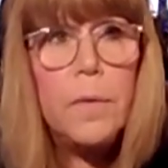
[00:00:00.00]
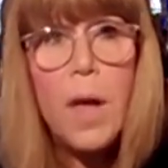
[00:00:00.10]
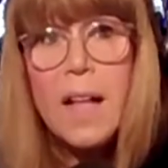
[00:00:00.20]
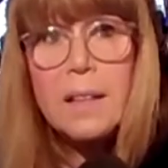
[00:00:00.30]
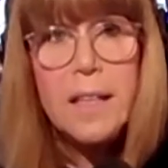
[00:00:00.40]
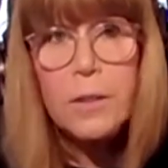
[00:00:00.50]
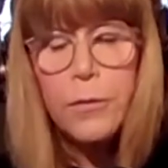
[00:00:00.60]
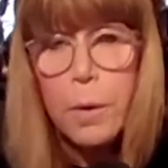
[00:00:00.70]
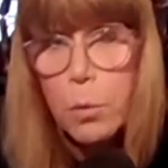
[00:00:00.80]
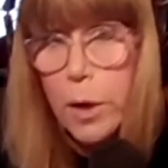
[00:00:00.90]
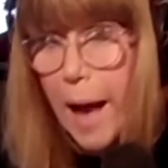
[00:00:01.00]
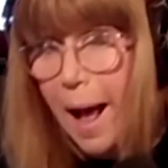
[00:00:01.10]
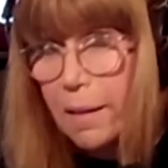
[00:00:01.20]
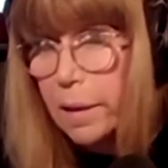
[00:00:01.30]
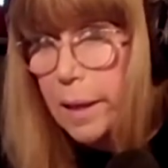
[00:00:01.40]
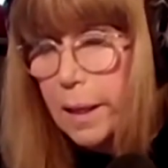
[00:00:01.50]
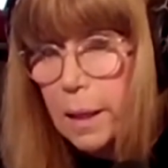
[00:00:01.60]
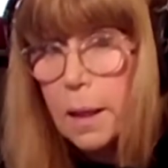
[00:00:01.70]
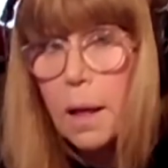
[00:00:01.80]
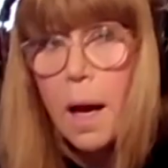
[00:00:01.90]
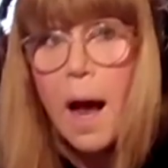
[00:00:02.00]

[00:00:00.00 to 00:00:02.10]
At least from reality,